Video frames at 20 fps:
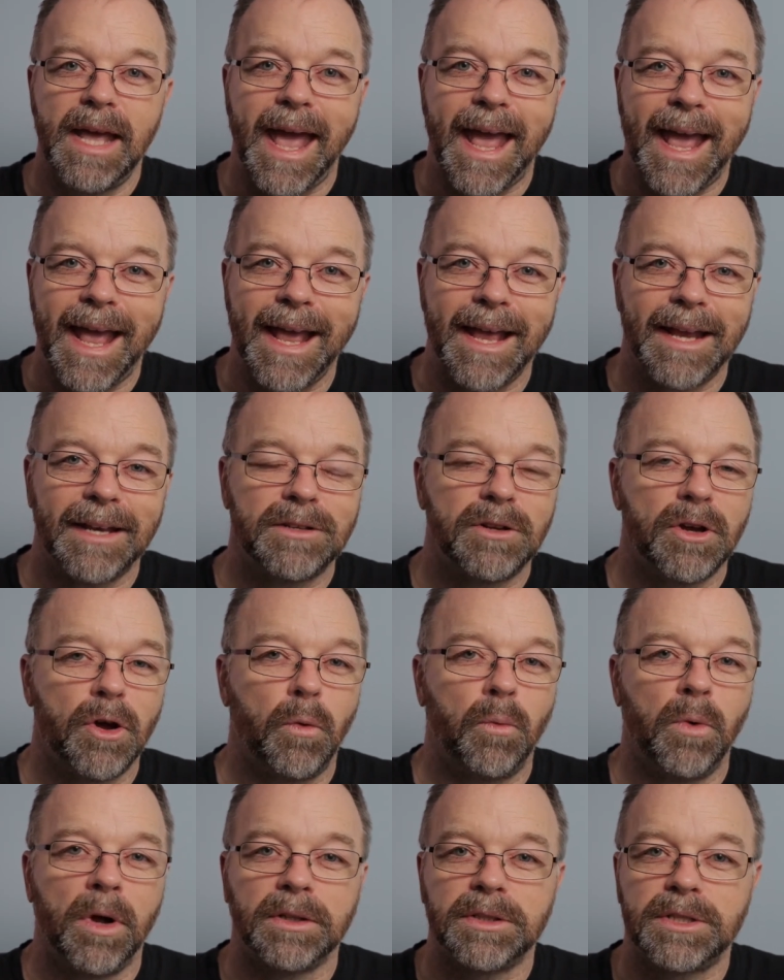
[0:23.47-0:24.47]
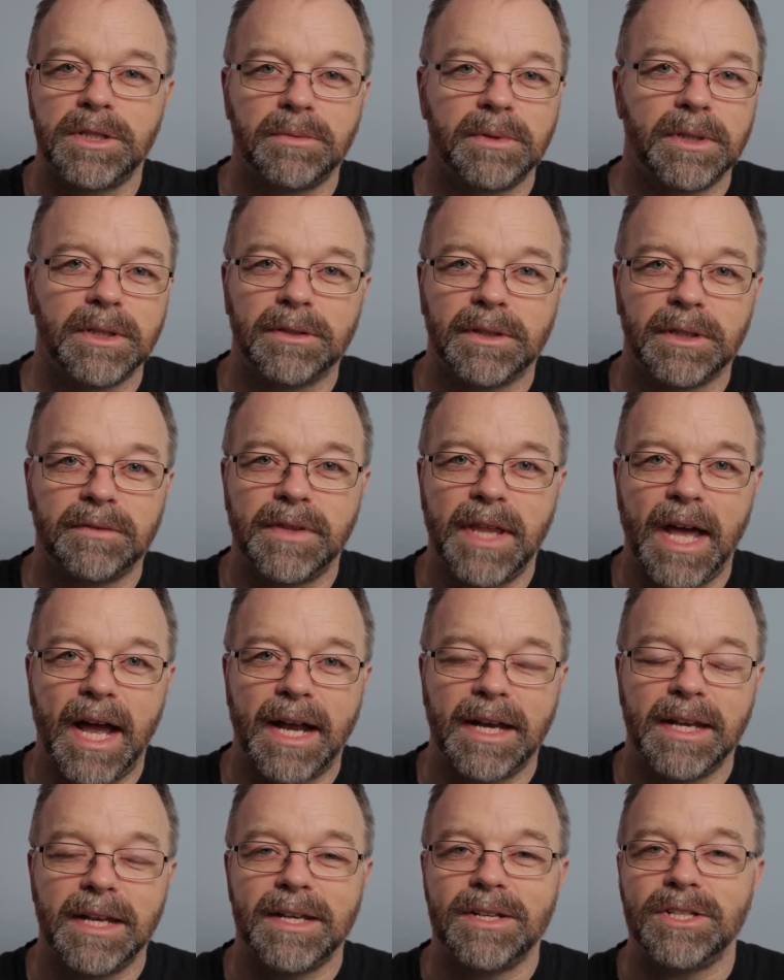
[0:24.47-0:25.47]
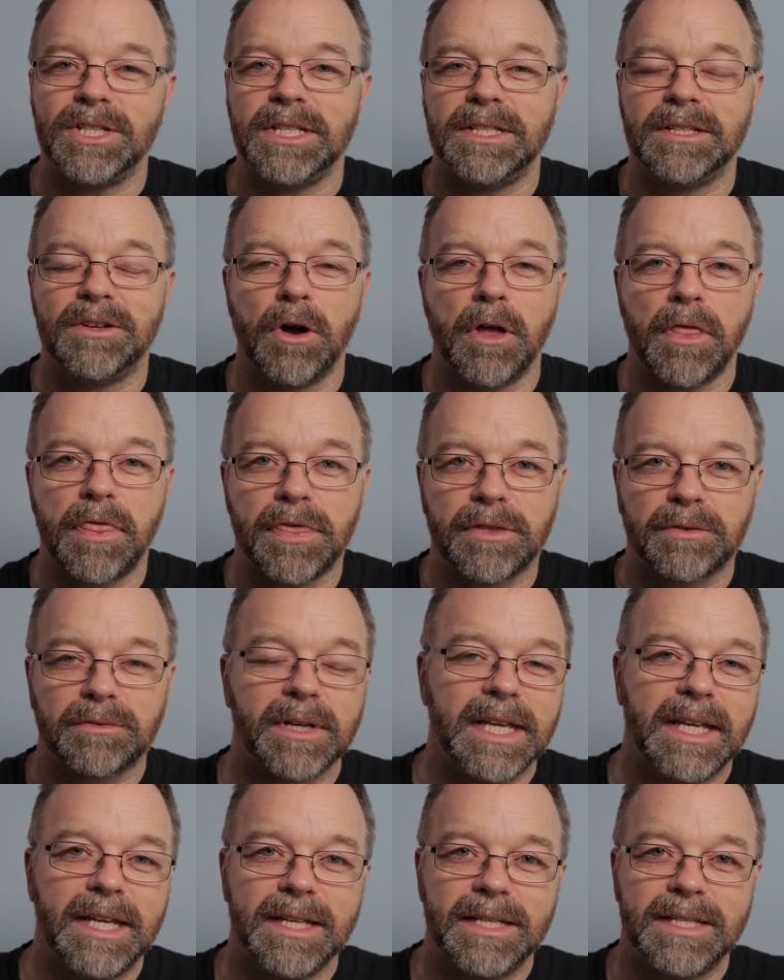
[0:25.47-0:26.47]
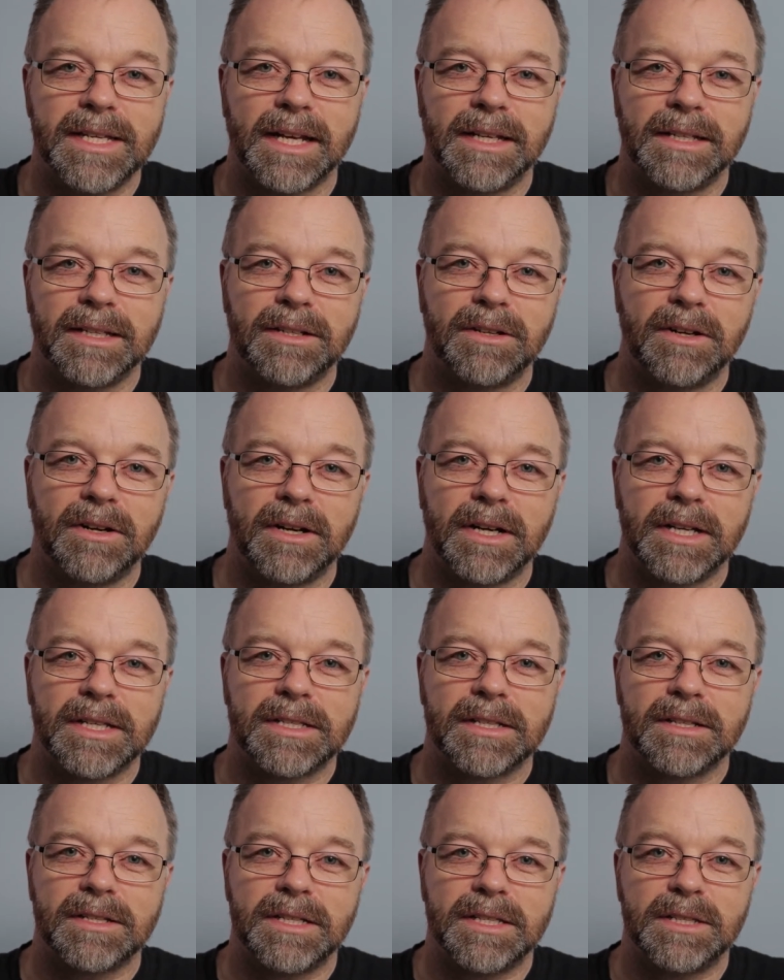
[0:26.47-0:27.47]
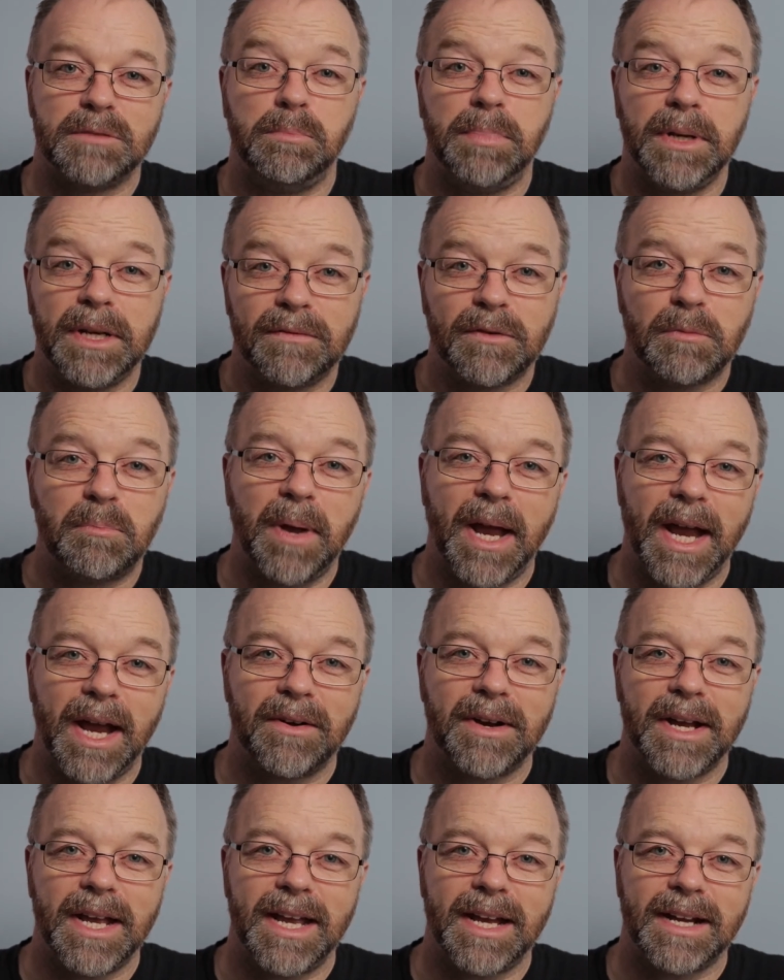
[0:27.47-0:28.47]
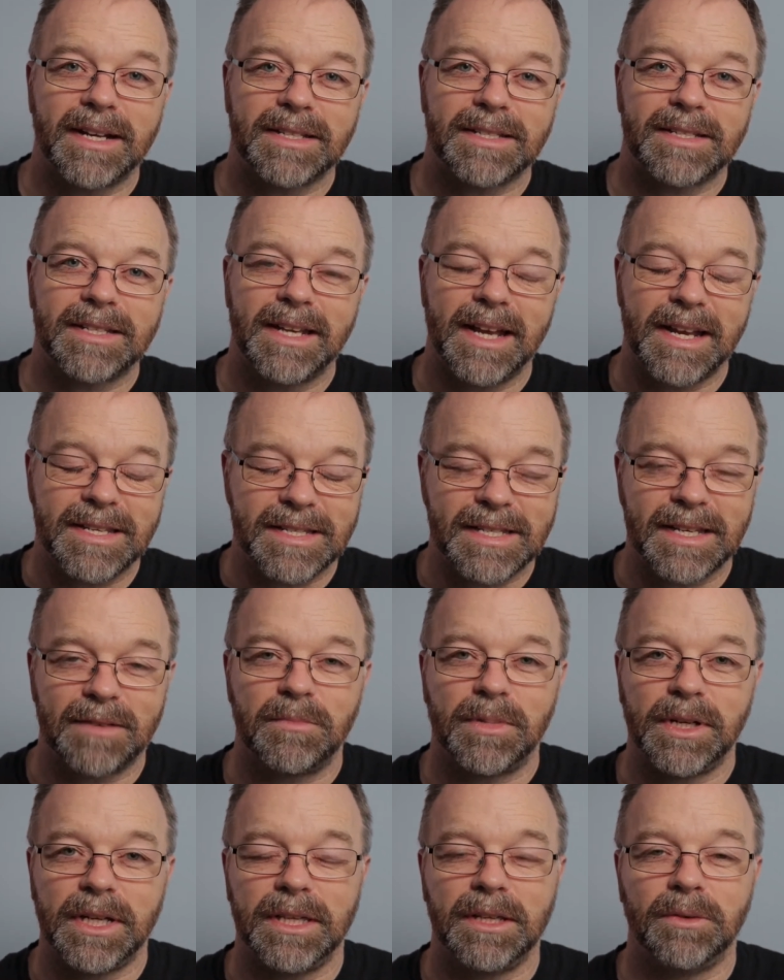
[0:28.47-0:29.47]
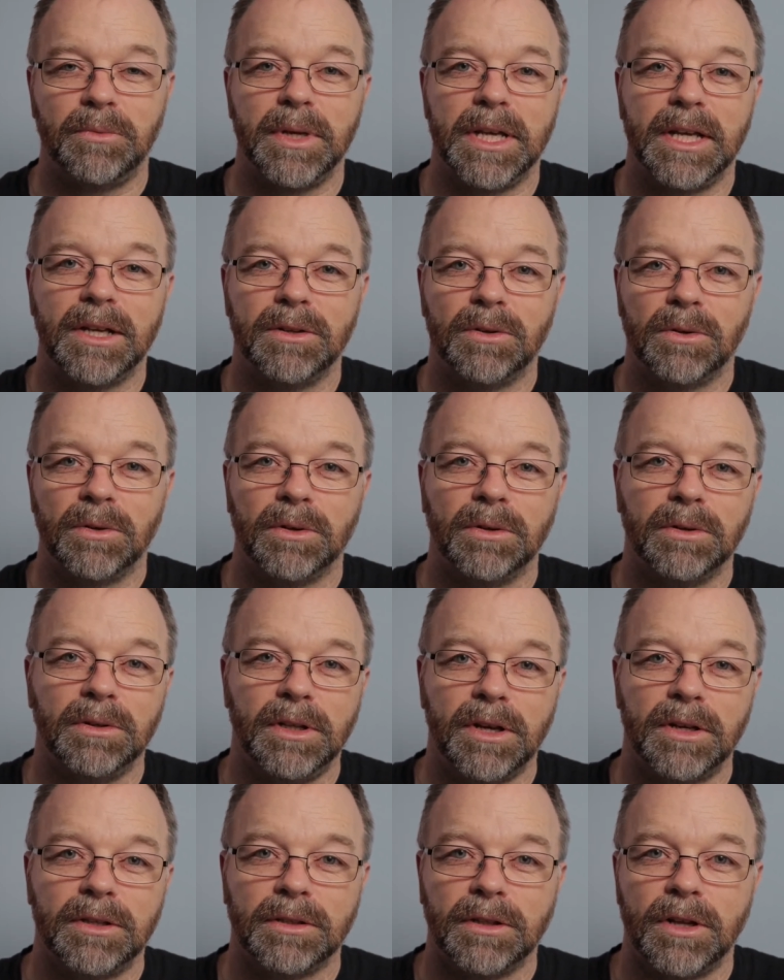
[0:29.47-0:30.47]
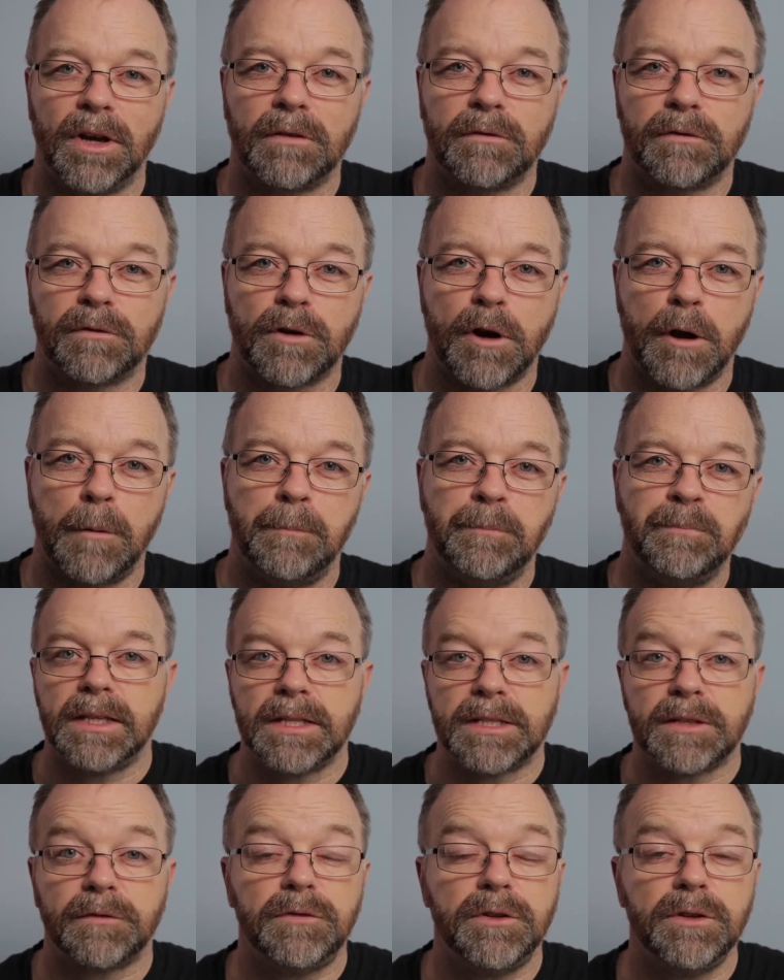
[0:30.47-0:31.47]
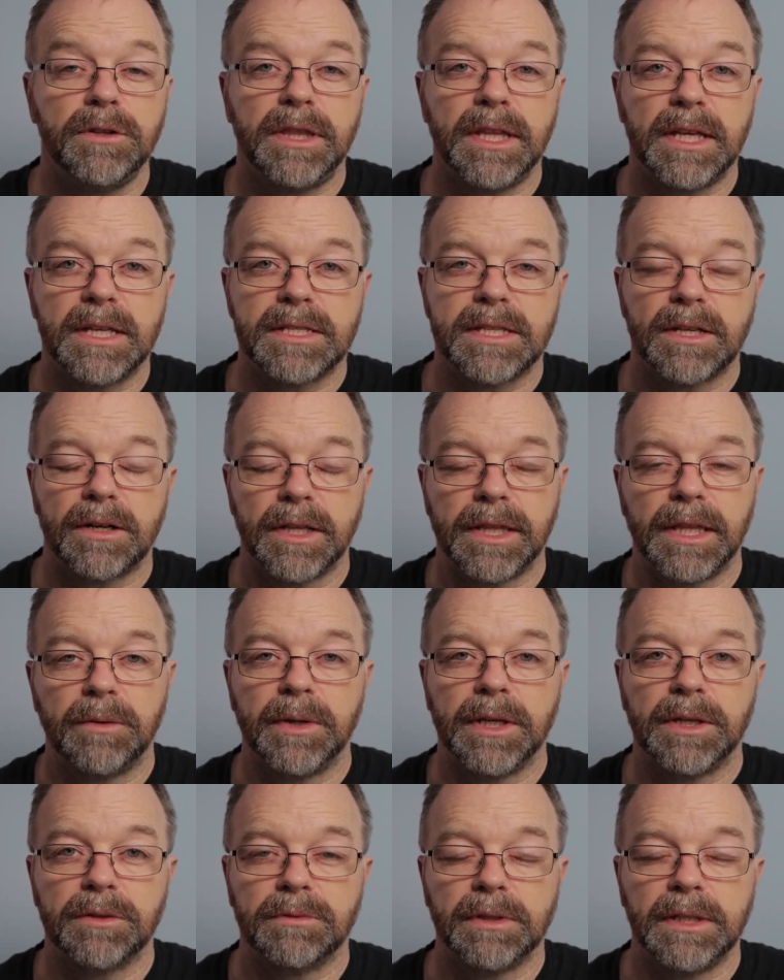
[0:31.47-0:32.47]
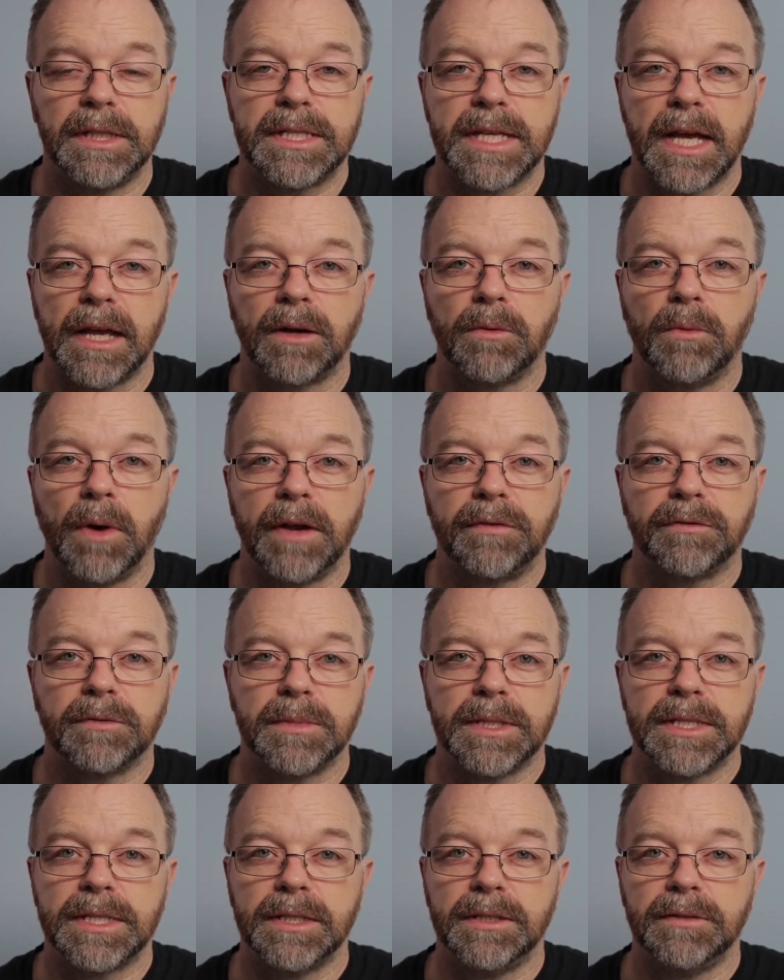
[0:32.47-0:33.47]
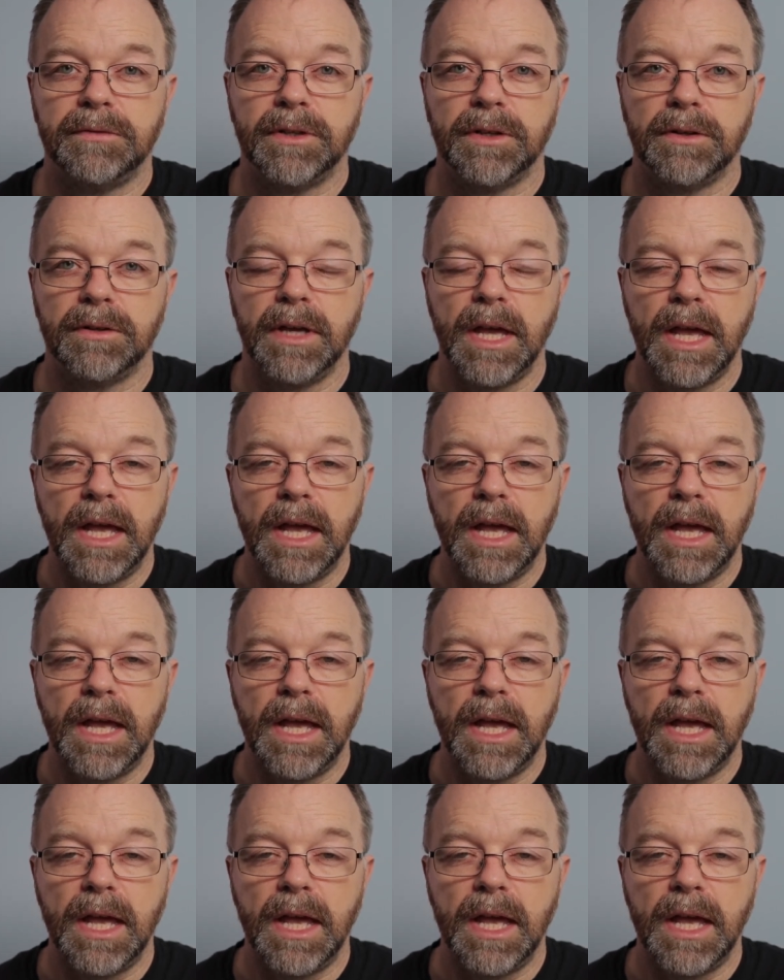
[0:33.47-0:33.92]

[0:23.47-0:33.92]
And while doing all of that, she's got 3 kids under 9. So she's a bit of a powerhouse and somebody that we can all learn a lot from. There's a few things that I think we can really take away from this interview.